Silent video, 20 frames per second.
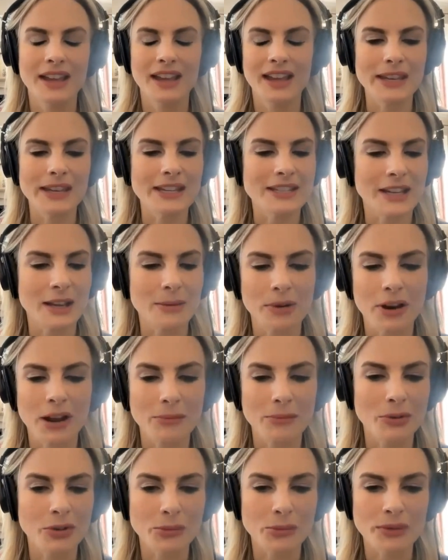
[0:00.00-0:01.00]
eating a
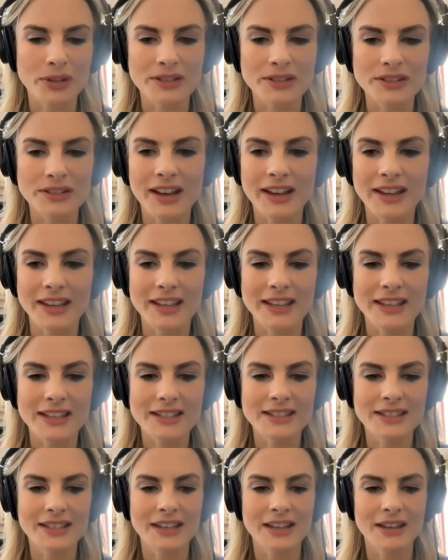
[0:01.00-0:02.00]
plant predominant
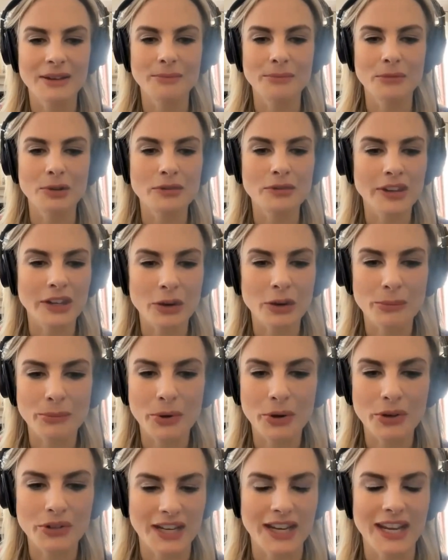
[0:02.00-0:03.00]
diet, moving your
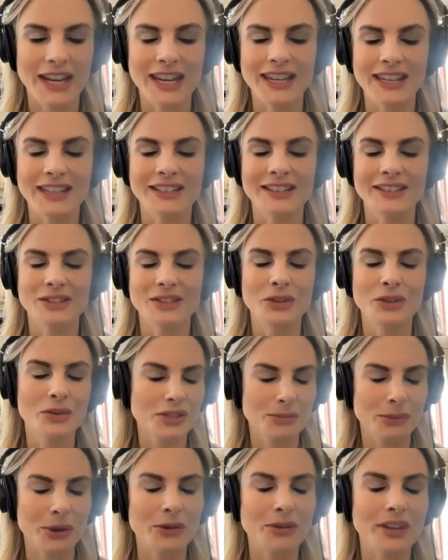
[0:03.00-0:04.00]
body, not
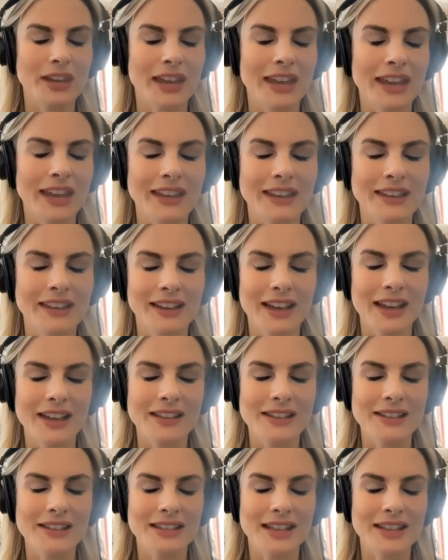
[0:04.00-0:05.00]
smoking,
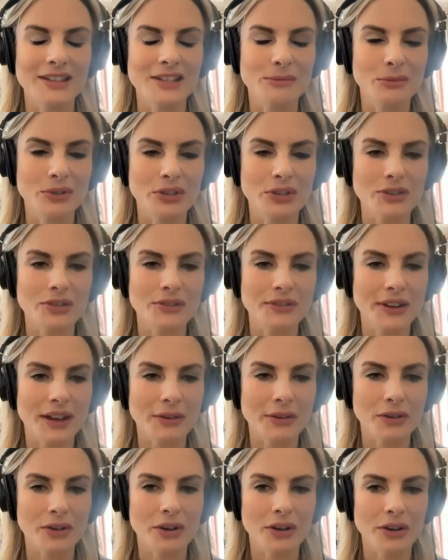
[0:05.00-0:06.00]
and sensible use of
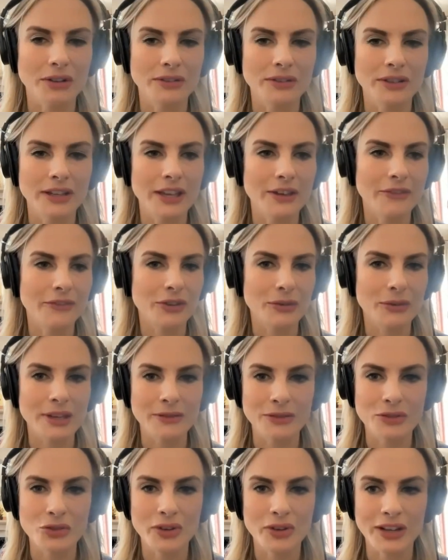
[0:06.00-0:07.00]
alcohol, if you
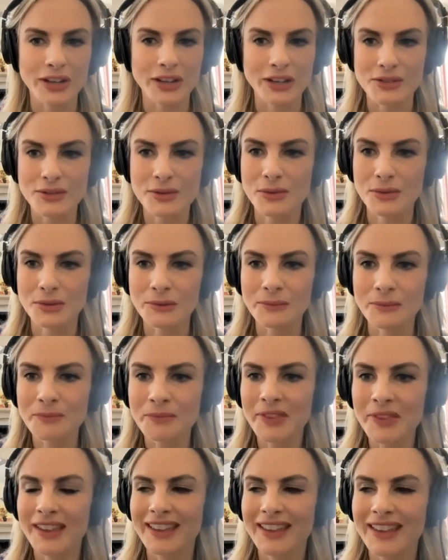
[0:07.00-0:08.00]
even drink at all.
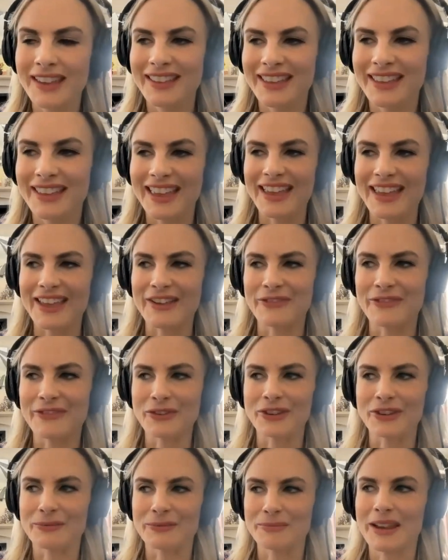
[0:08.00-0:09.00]
If
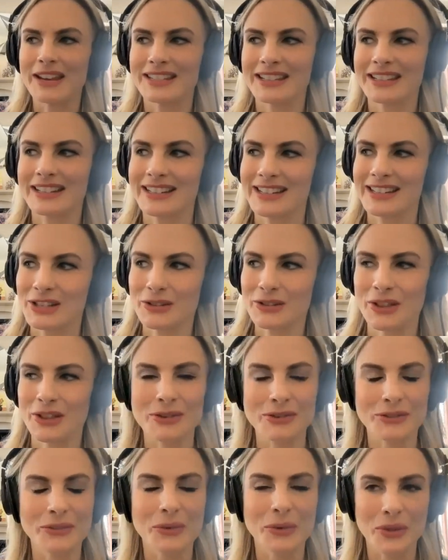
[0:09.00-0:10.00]
you could basically do
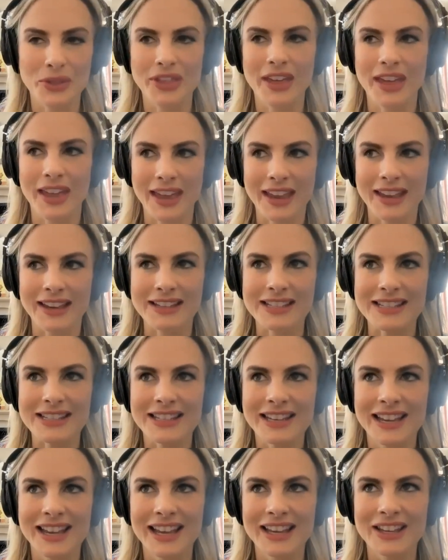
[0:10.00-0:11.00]
those four
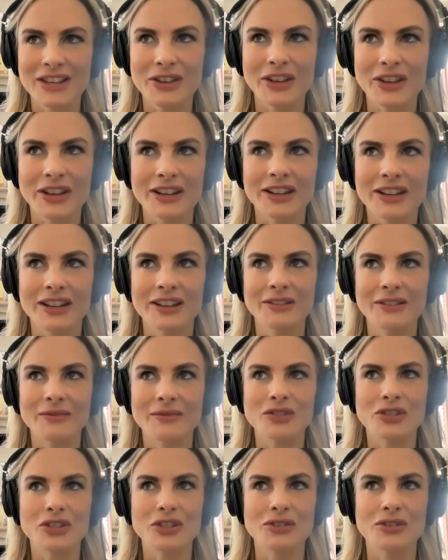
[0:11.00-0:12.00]
things, you're going to
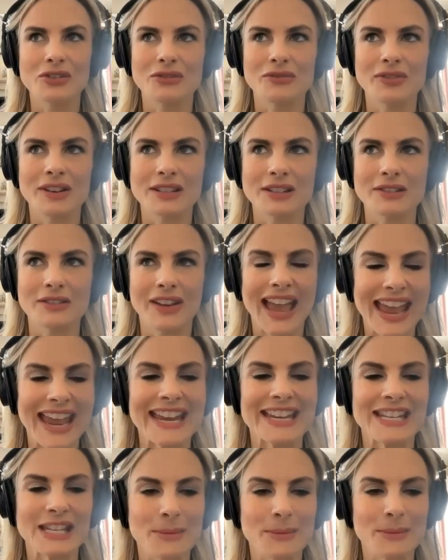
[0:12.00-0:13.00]
reduce your risk of
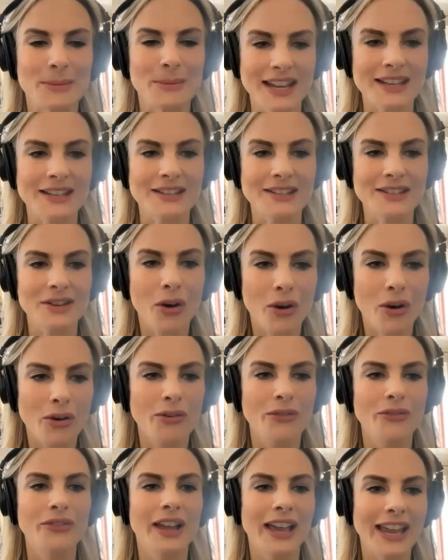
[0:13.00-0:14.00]
80%
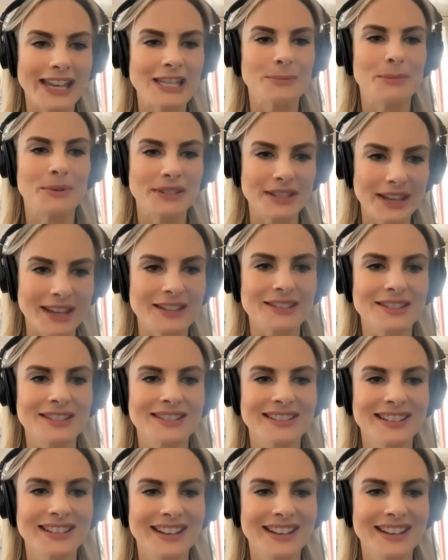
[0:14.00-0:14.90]
of 80%,